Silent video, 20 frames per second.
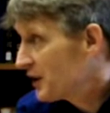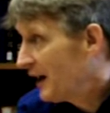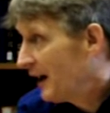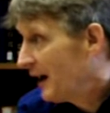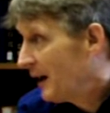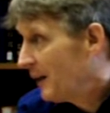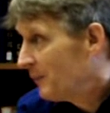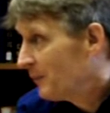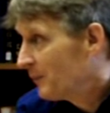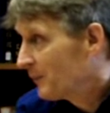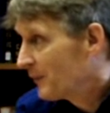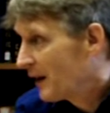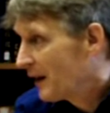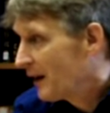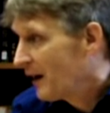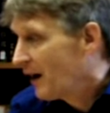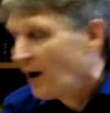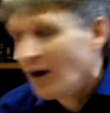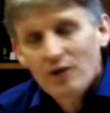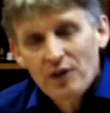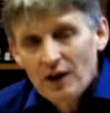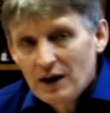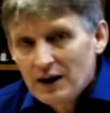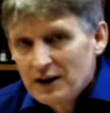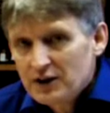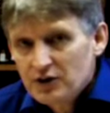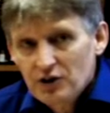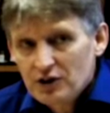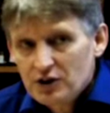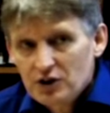other
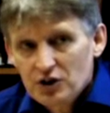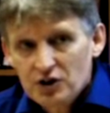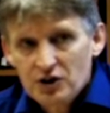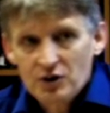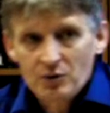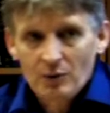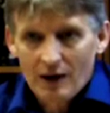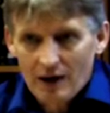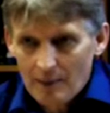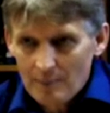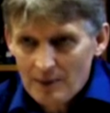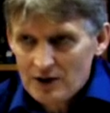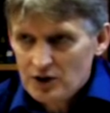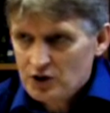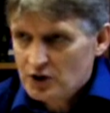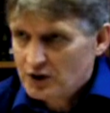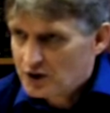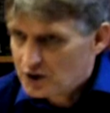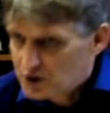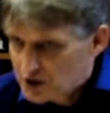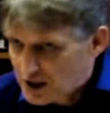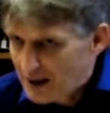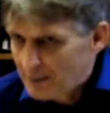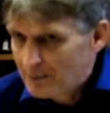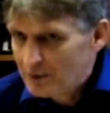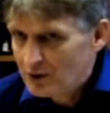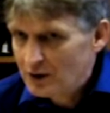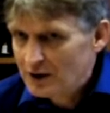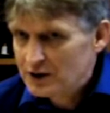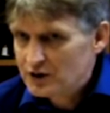literatures as well. I mentioned the
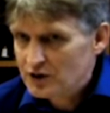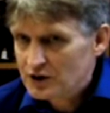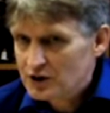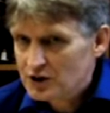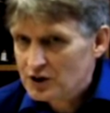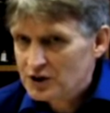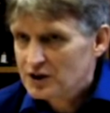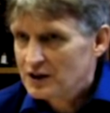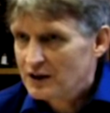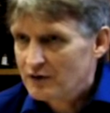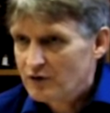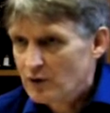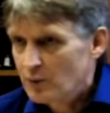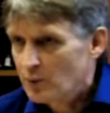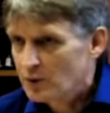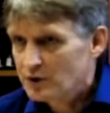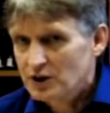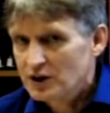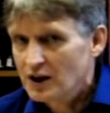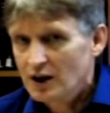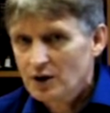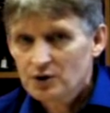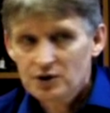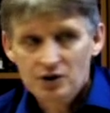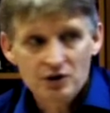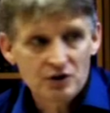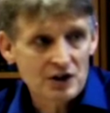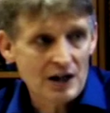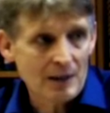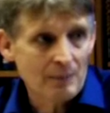Tamil literatures, and if we were to go
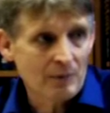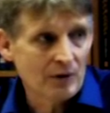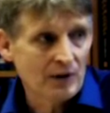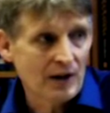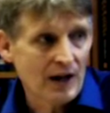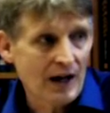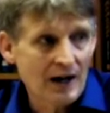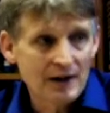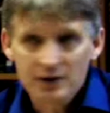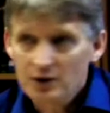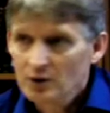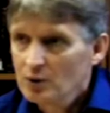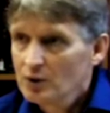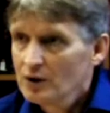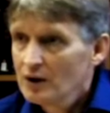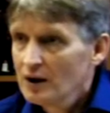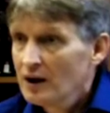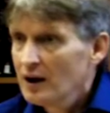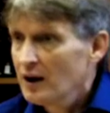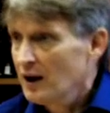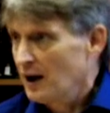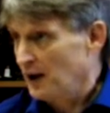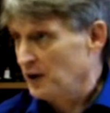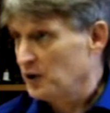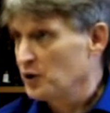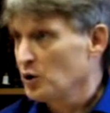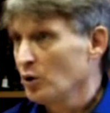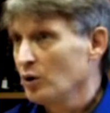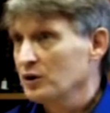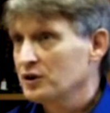to Tamil Nadu and
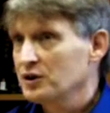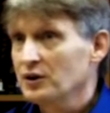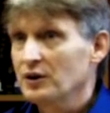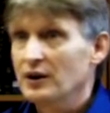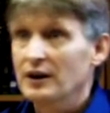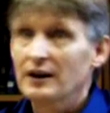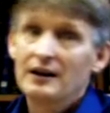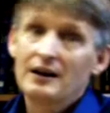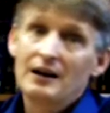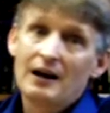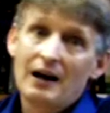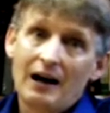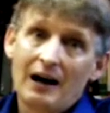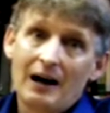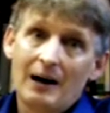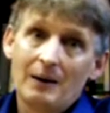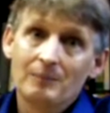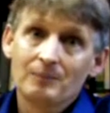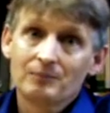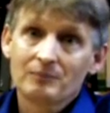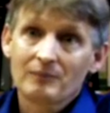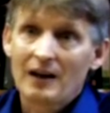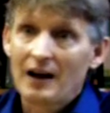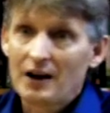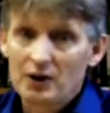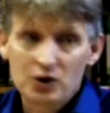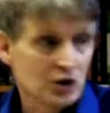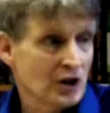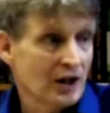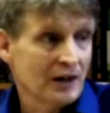talk to the
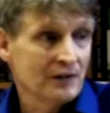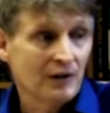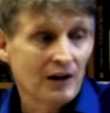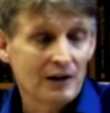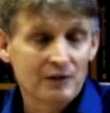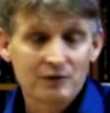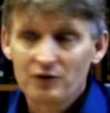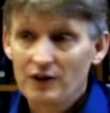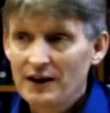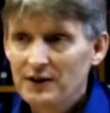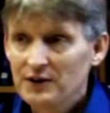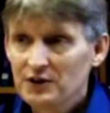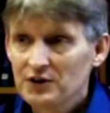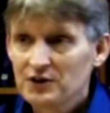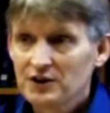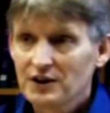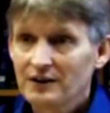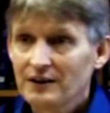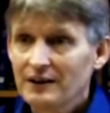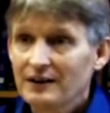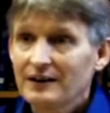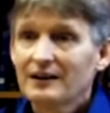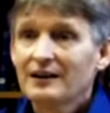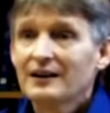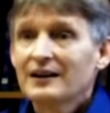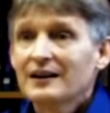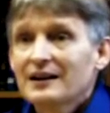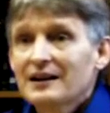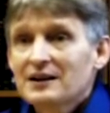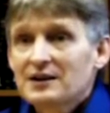Shaivite friends in the
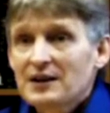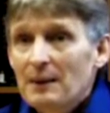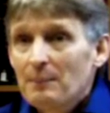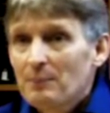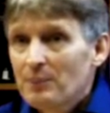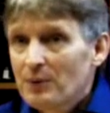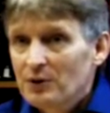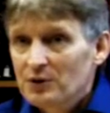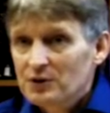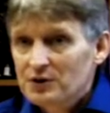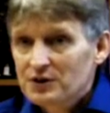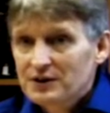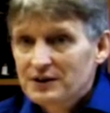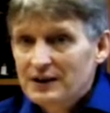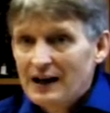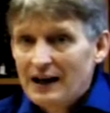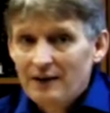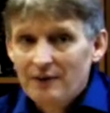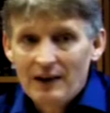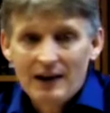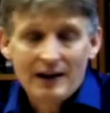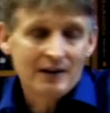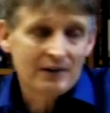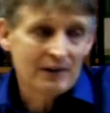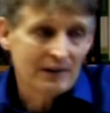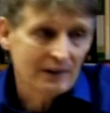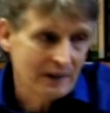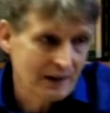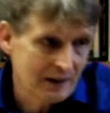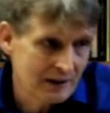temples down there
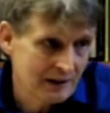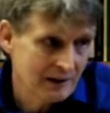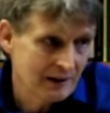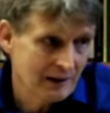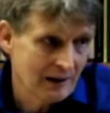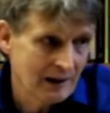in